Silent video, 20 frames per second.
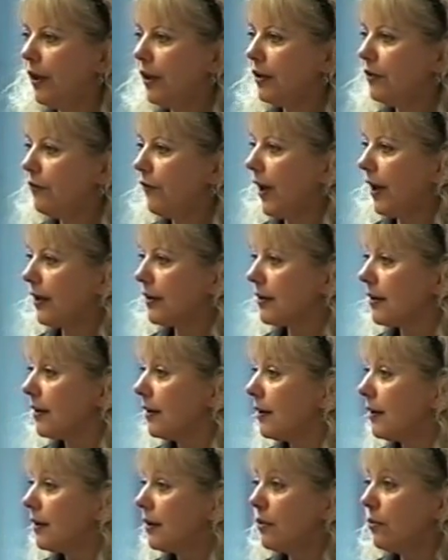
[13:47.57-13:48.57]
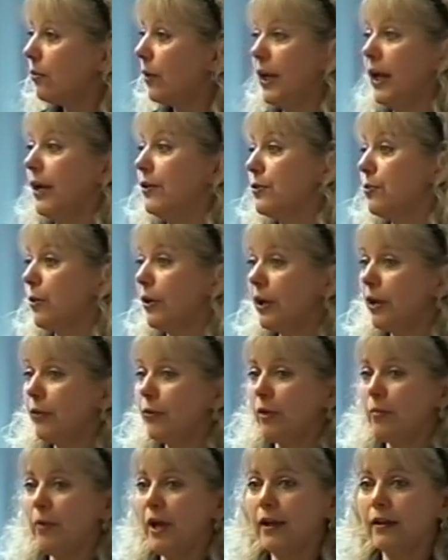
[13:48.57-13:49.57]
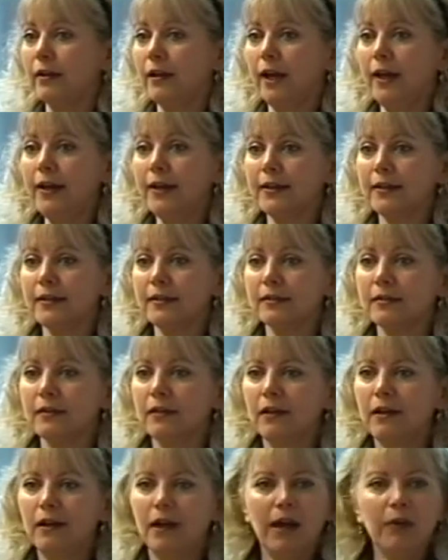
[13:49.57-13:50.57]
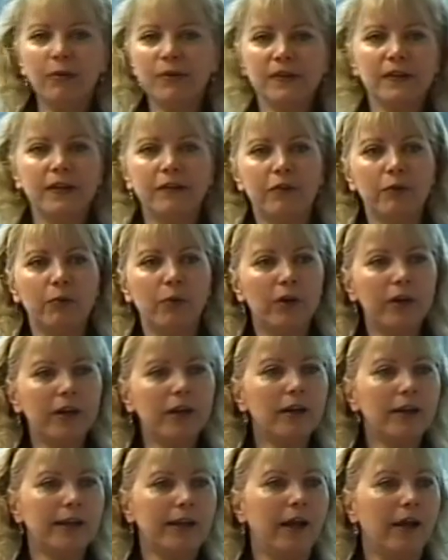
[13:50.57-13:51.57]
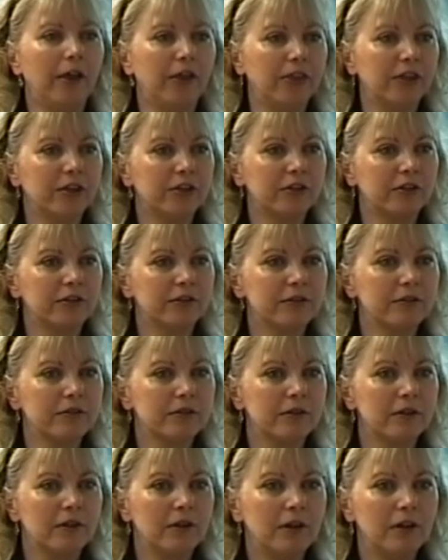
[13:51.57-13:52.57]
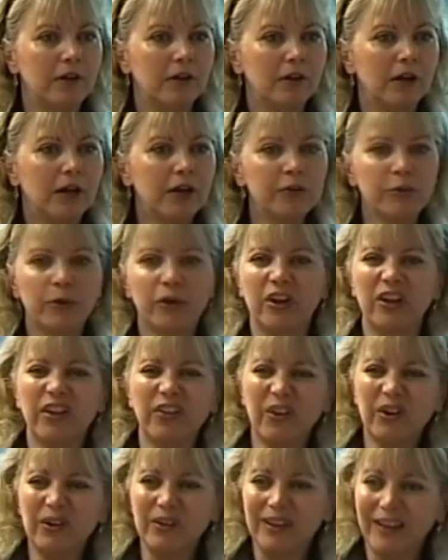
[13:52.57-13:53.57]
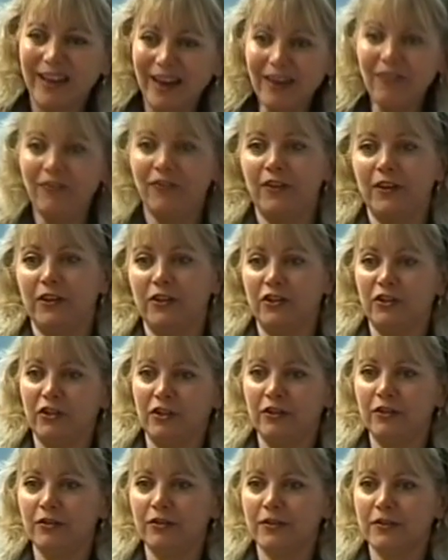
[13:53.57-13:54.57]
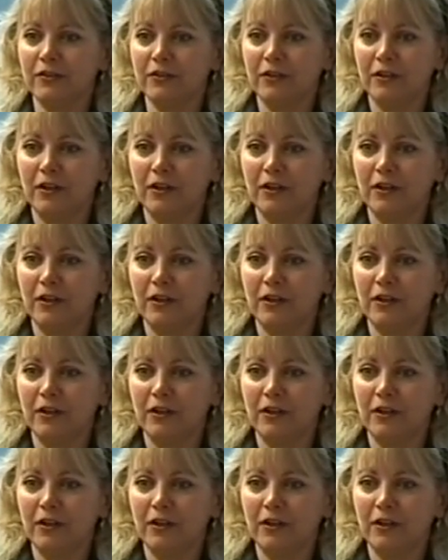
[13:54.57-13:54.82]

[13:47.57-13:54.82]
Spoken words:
In fact, when I was working with my clients, I wasn't even working on health issues. I was working on their life issues.